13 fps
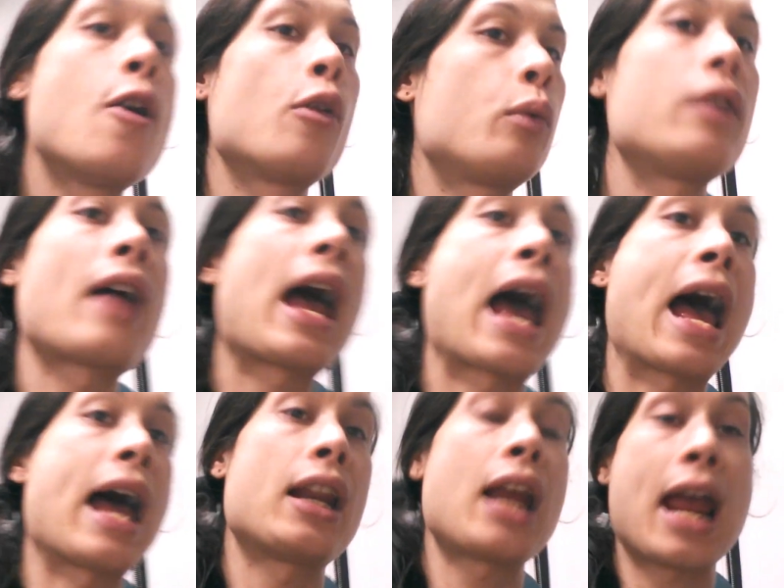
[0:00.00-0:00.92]
We've
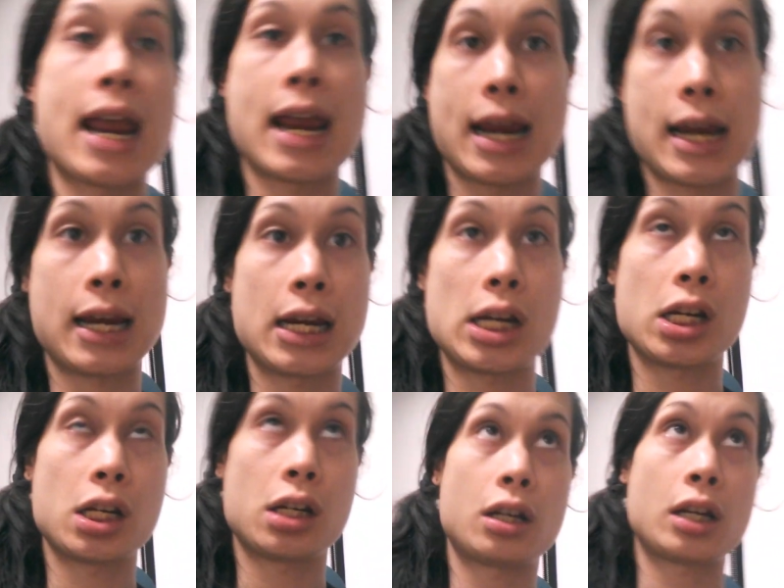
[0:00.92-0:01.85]
had
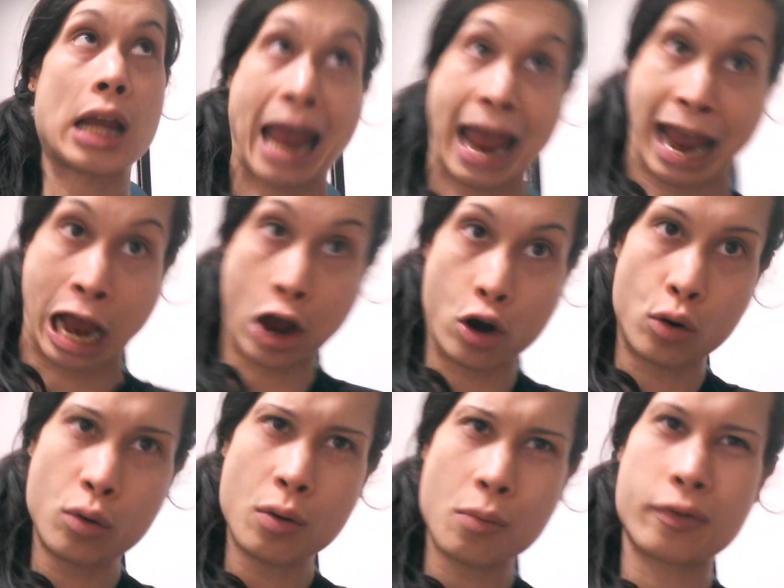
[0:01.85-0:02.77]
a
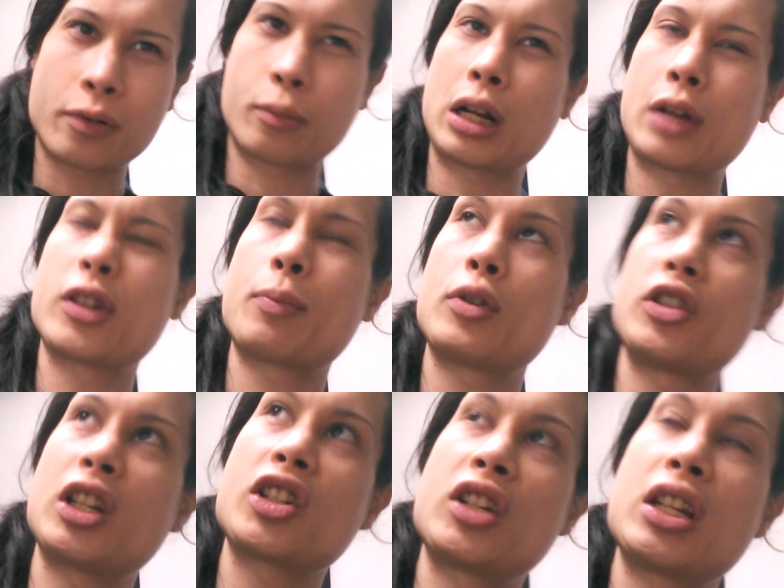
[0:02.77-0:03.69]
cow from when I was about
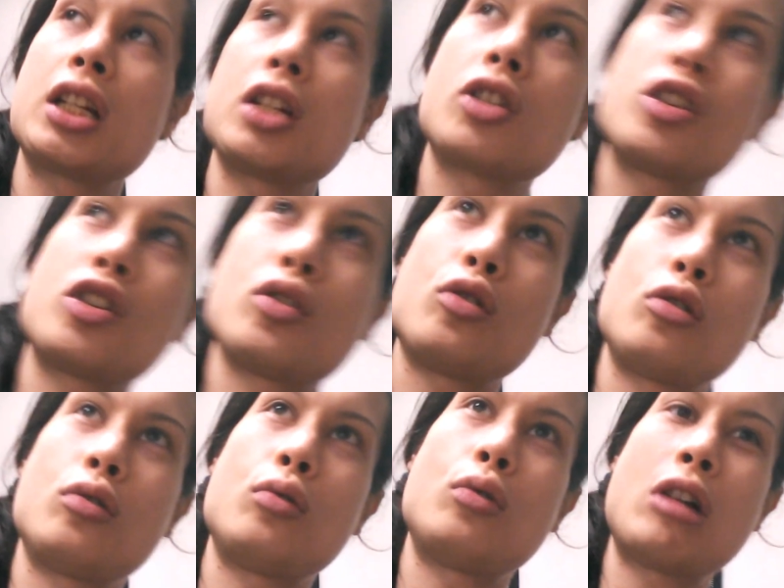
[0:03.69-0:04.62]
16
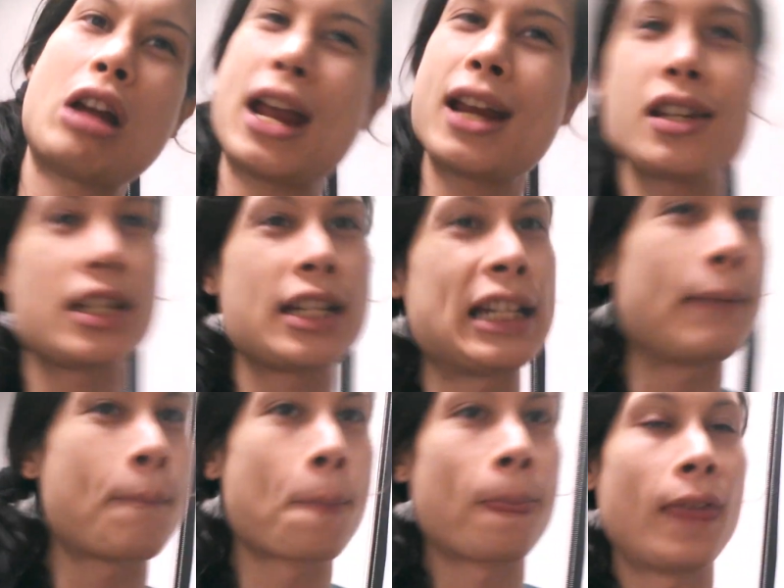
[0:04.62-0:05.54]
to 18.
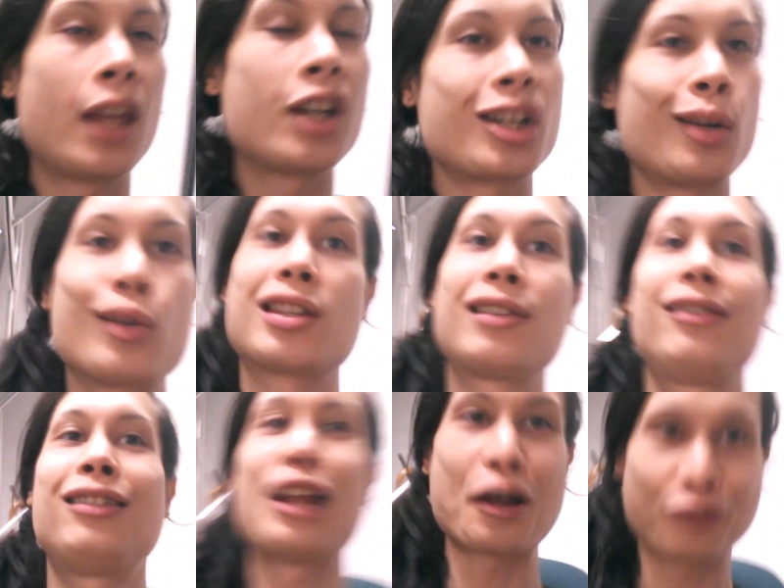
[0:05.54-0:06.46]
She was
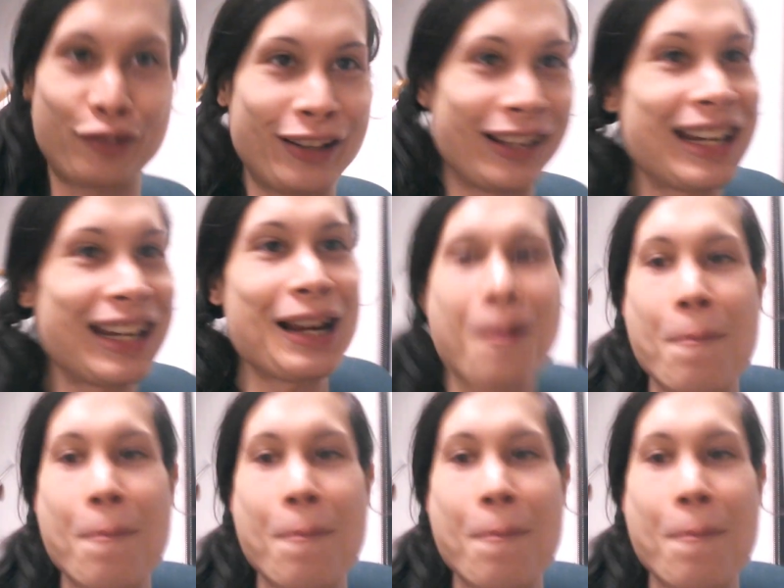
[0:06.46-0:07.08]
lovely.